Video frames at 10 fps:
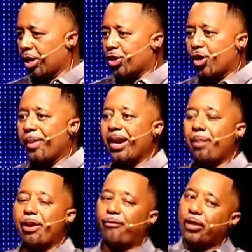You may
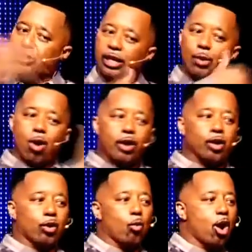not be physically walking
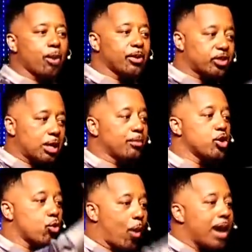on the water, but some of
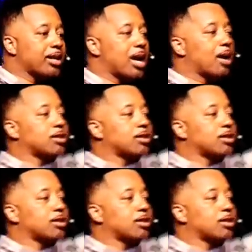you right now,